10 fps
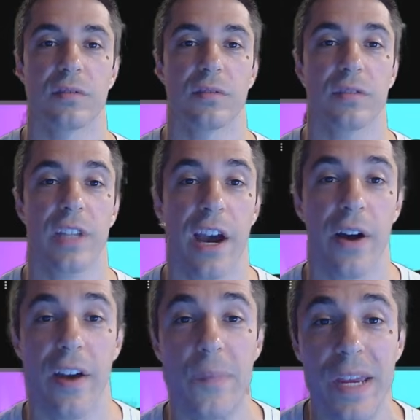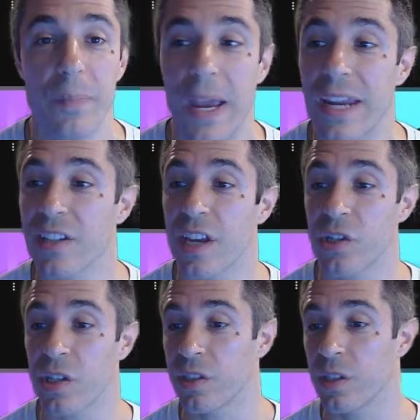Now, I've been paying
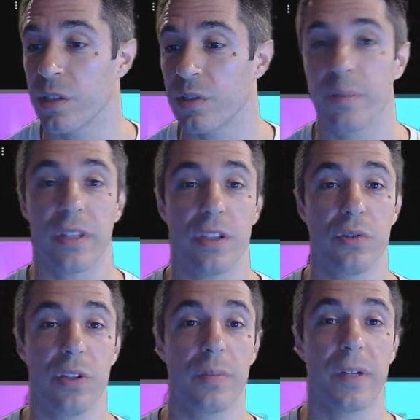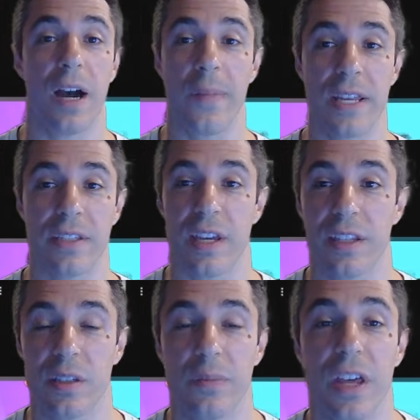attention to some of the YouTube comments
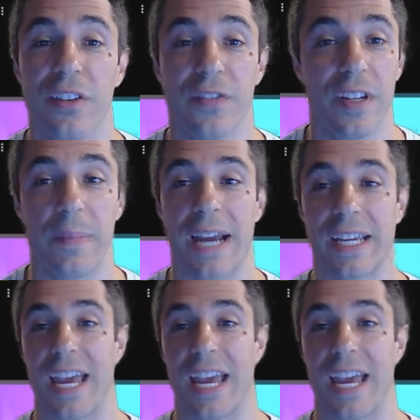and some of the other feedback,